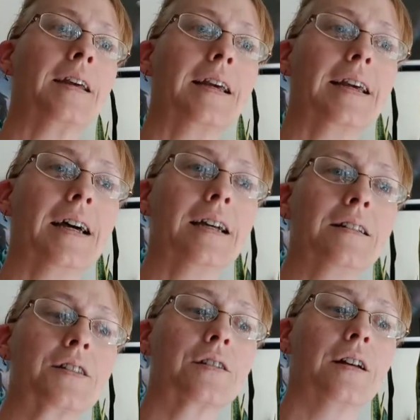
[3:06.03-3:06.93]

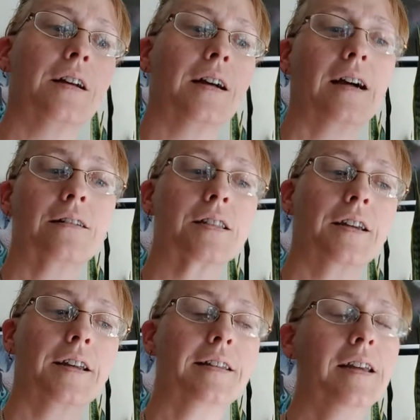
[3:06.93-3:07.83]
And I was
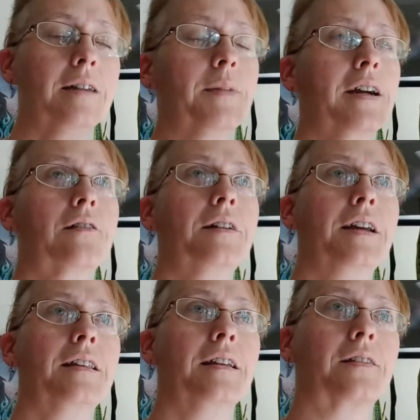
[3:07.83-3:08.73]
like, damn, I
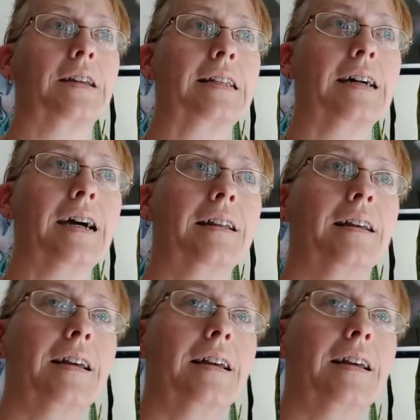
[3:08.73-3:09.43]
create things like that.